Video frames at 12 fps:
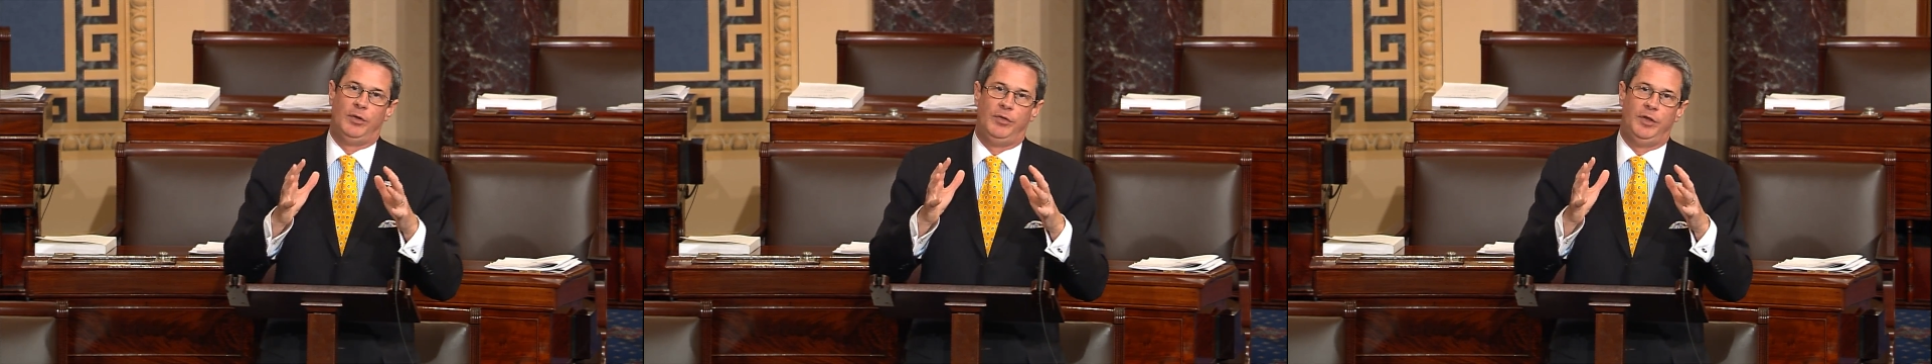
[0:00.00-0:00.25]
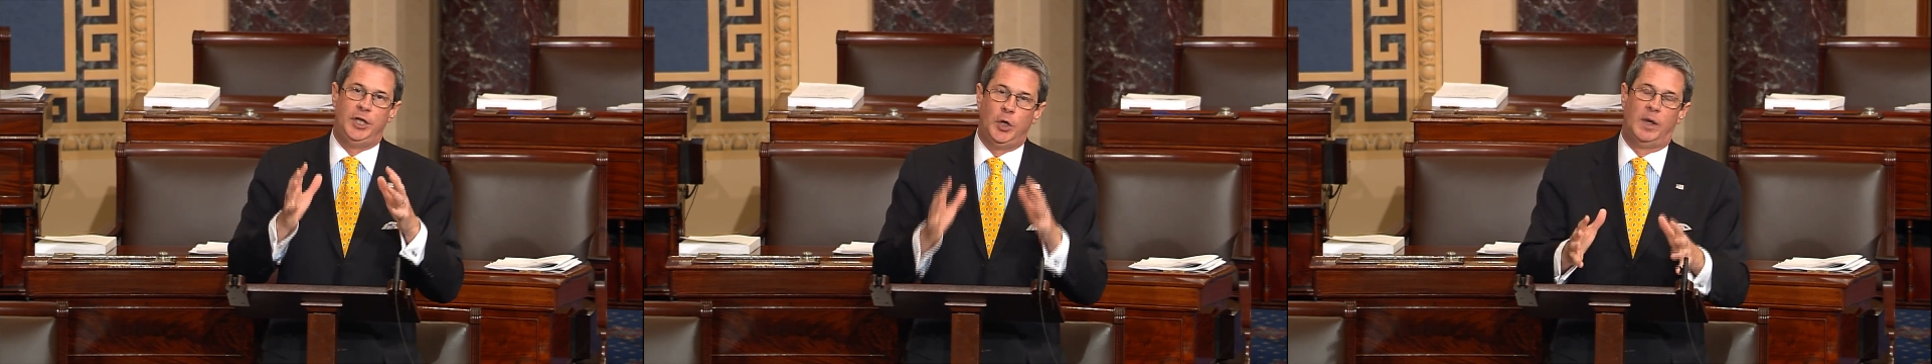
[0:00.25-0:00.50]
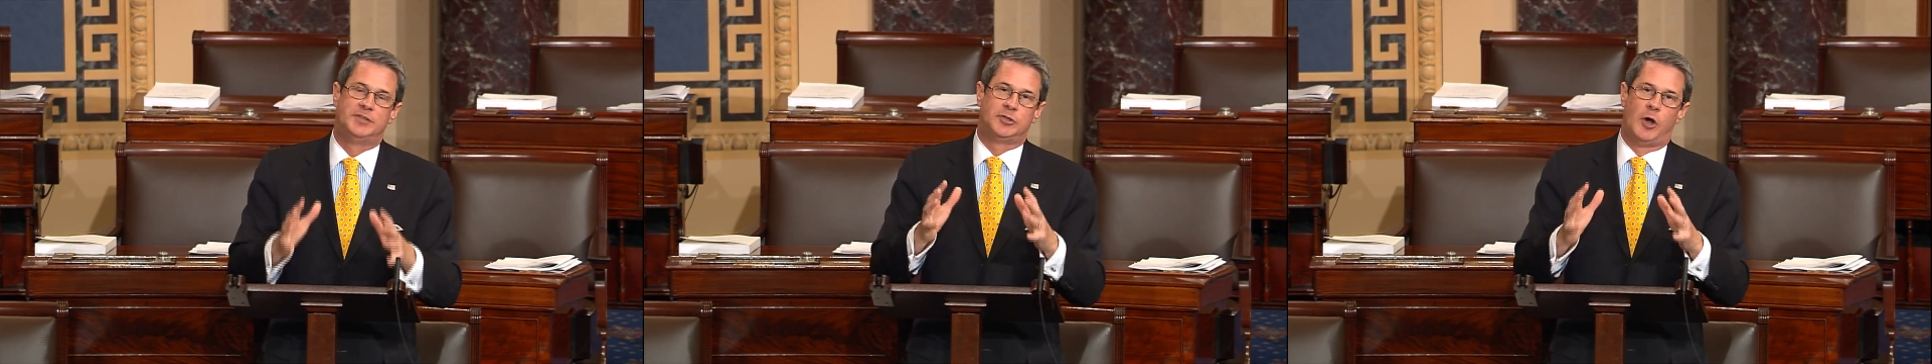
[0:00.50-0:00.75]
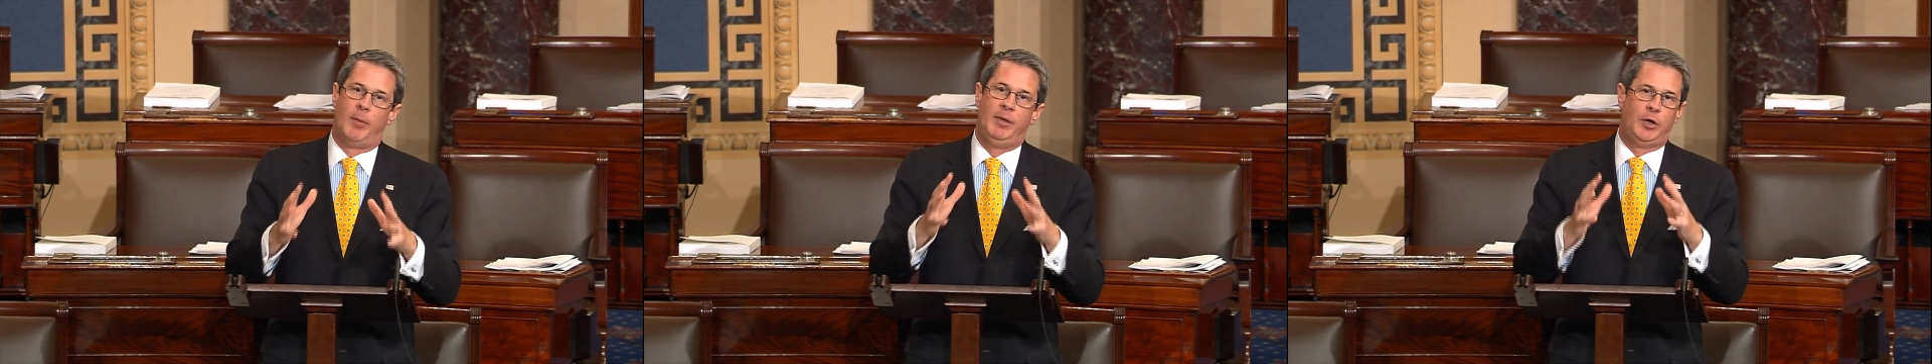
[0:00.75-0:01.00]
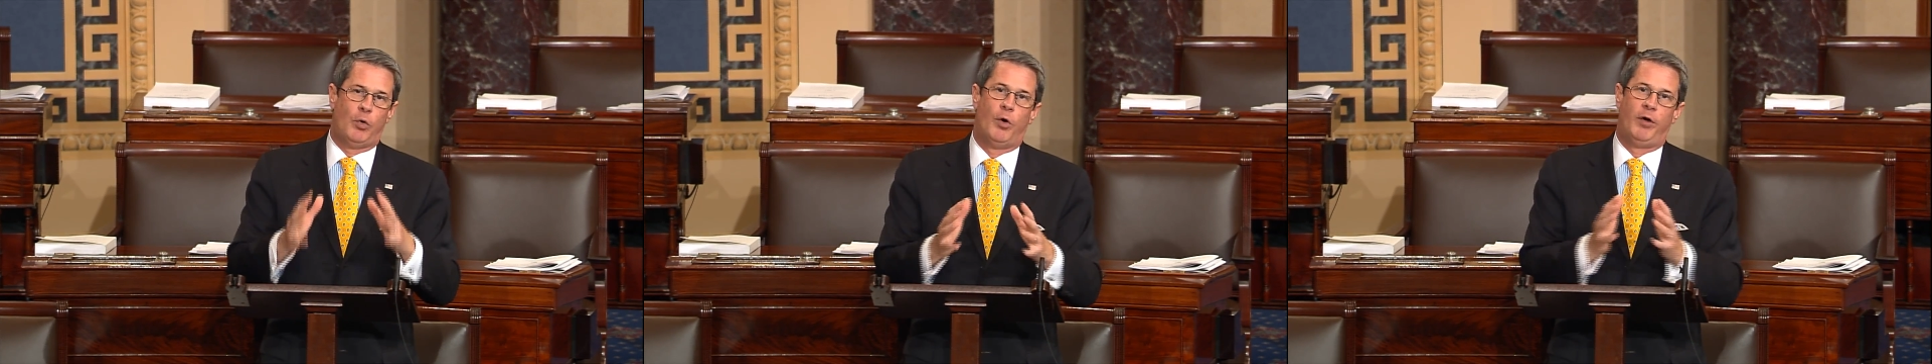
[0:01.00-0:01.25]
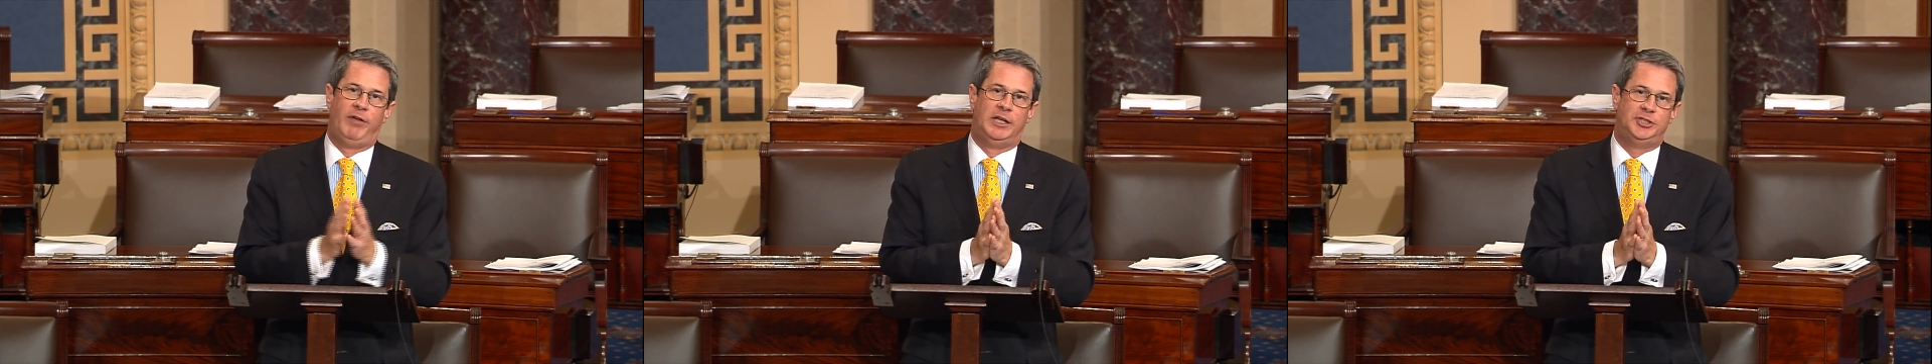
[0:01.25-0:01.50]
the U.S. Army Corps
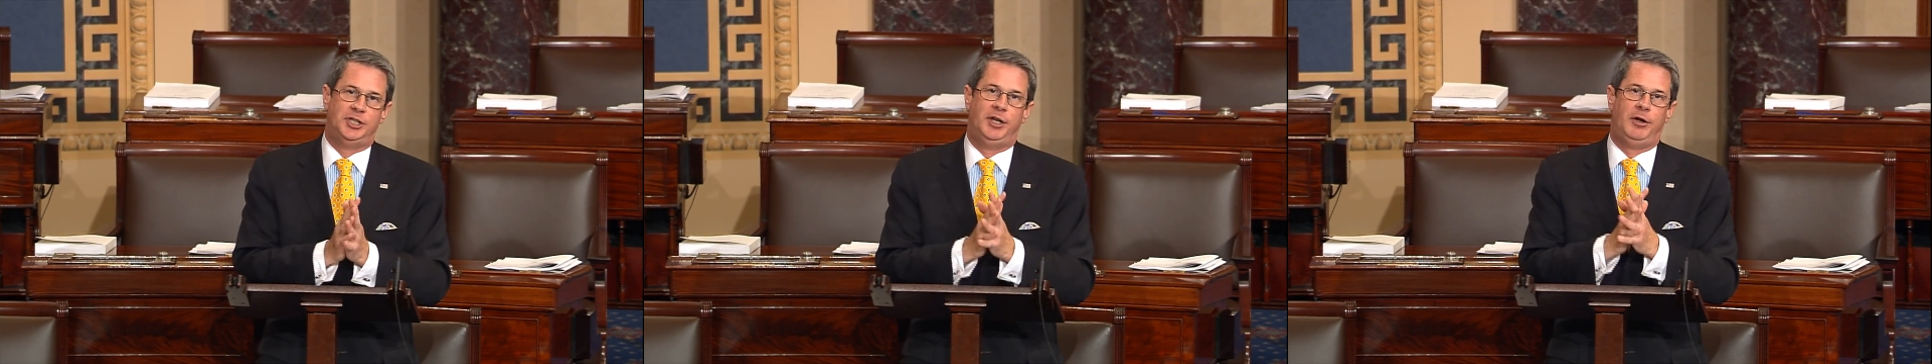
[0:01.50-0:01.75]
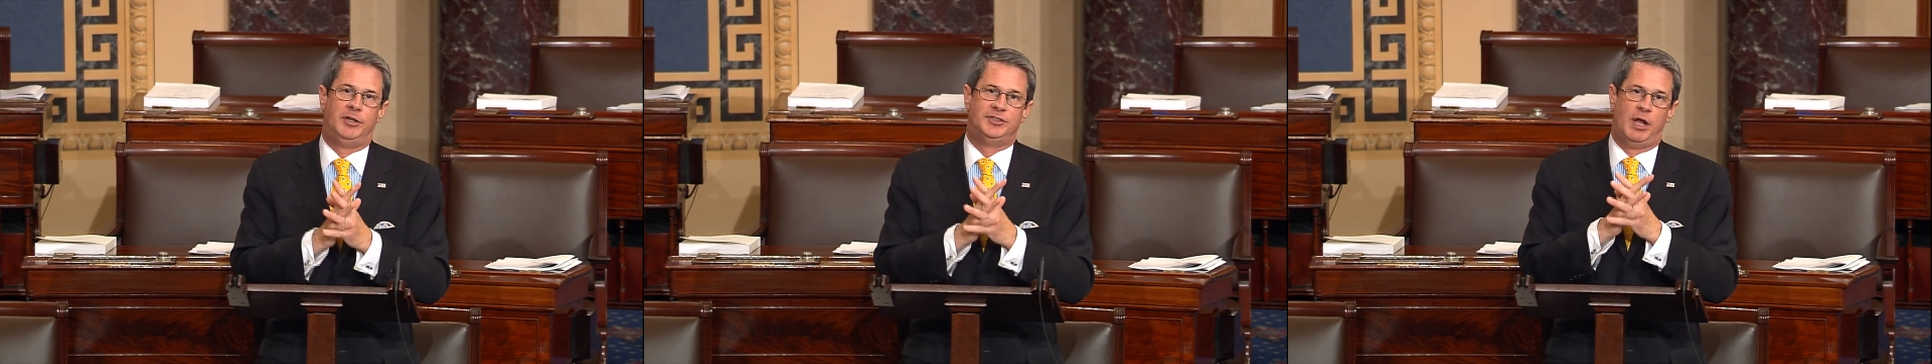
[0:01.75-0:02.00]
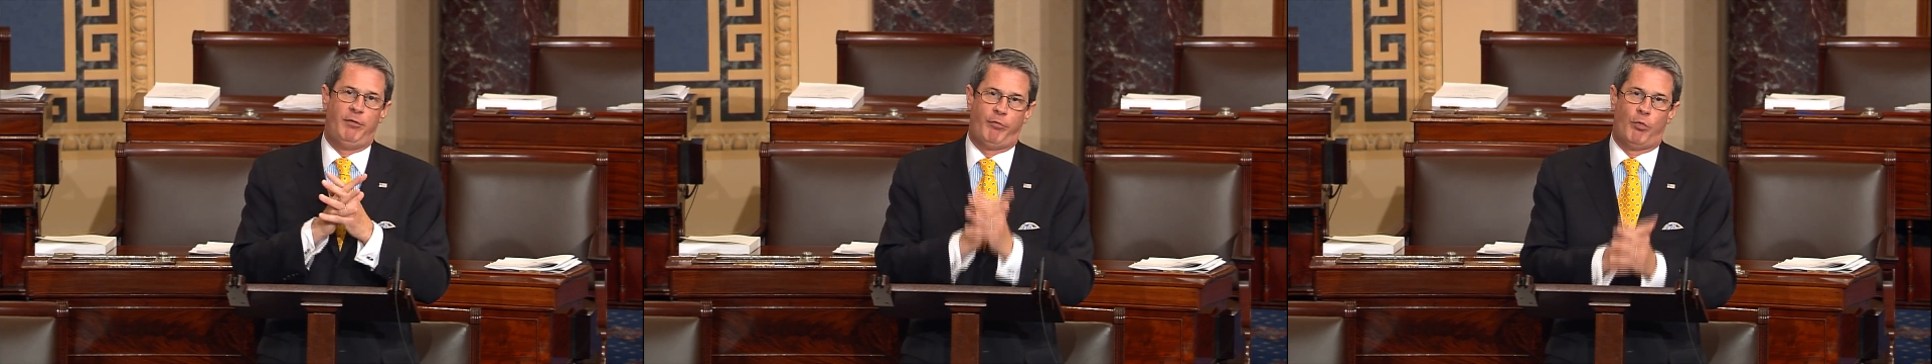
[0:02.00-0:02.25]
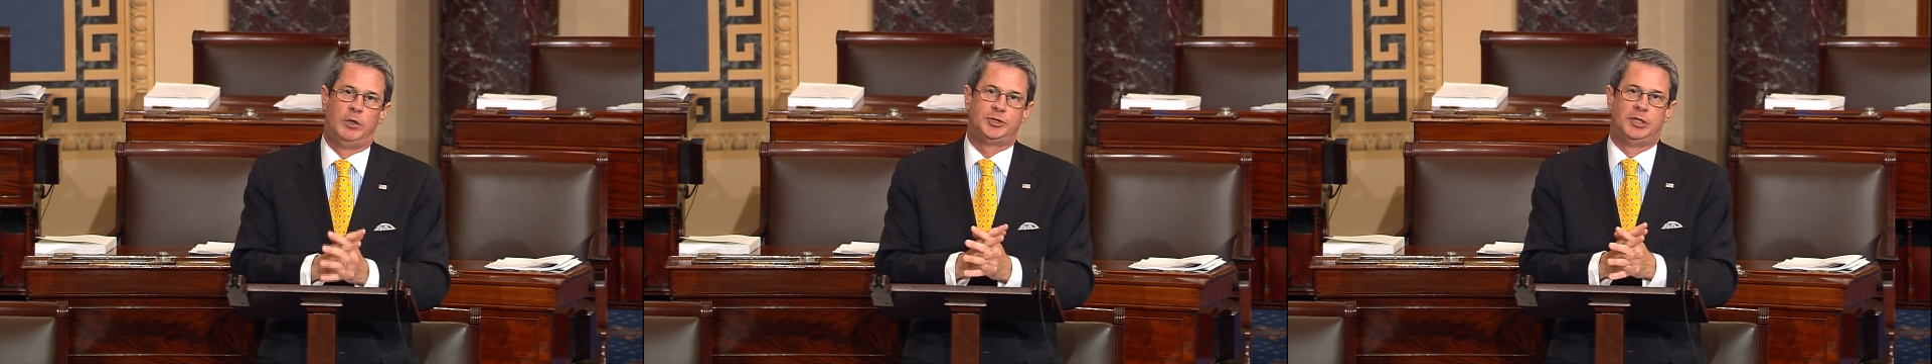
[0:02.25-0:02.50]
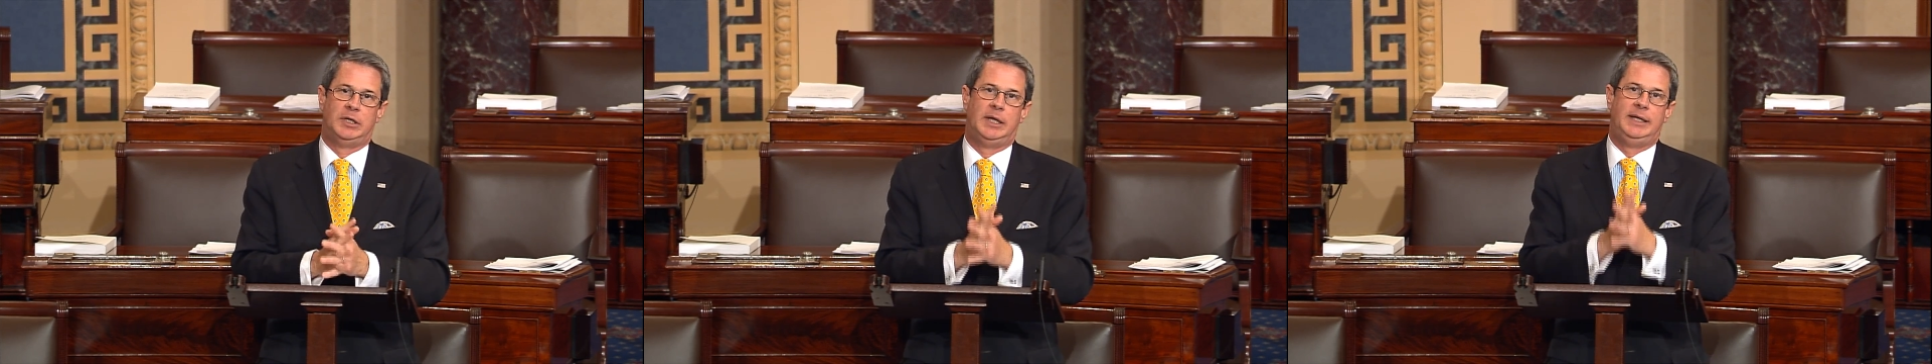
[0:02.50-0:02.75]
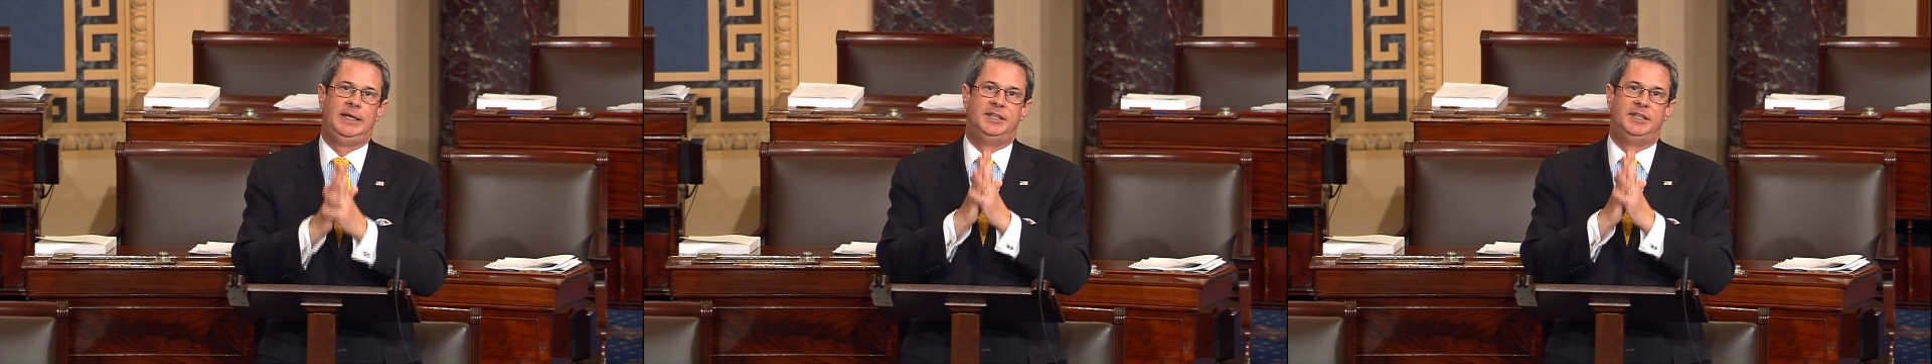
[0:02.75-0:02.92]
of Engineers, unfortunately,